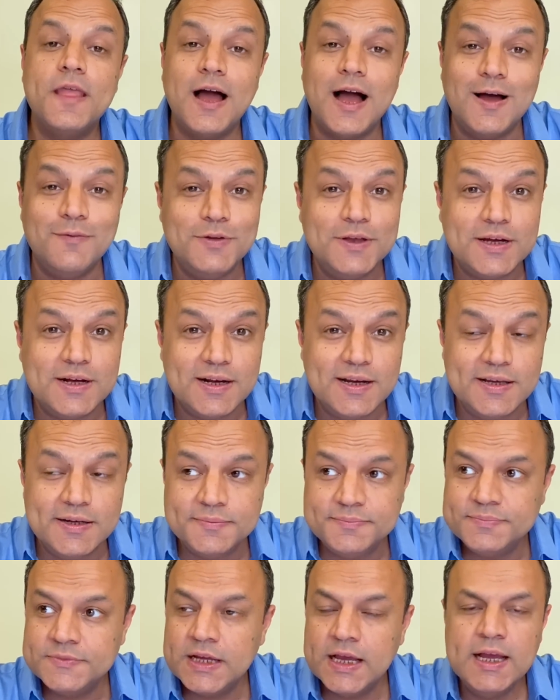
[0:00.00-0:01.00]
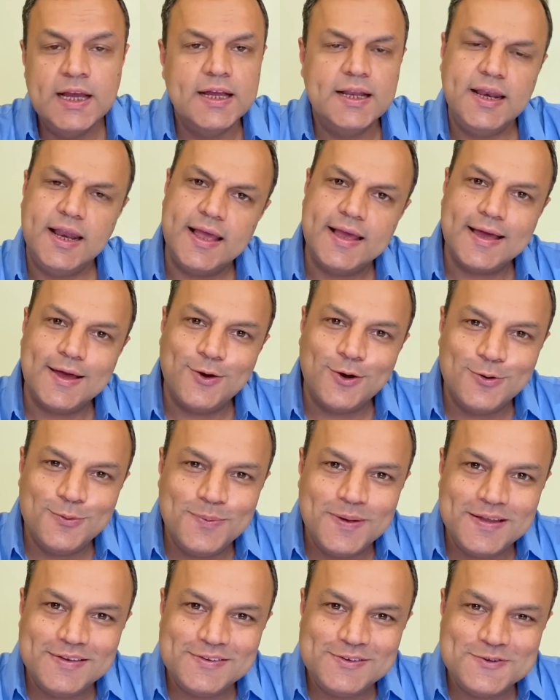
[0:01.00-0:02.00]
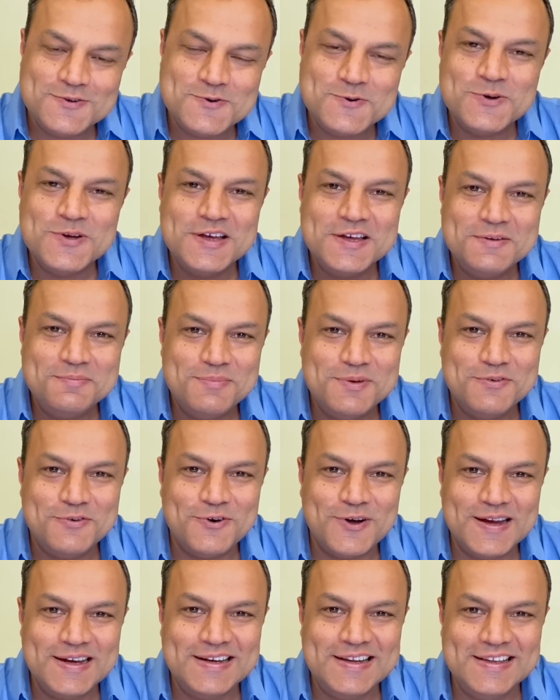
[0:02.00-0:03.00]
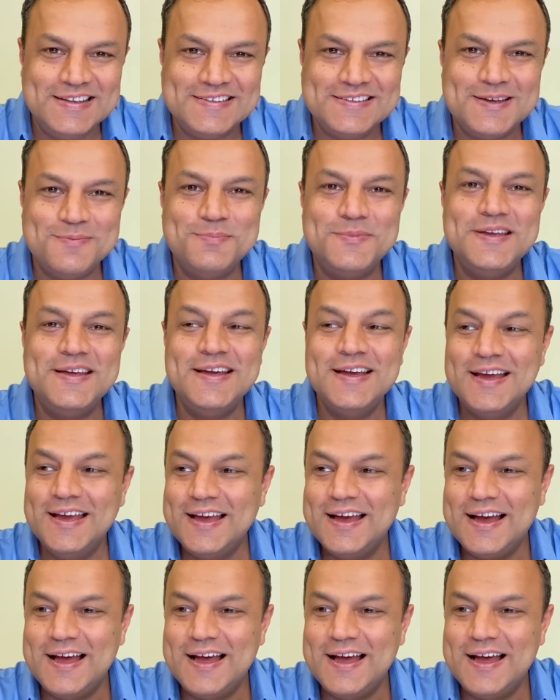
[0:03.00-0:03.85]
Are we clear? Like I always do, before I teach something,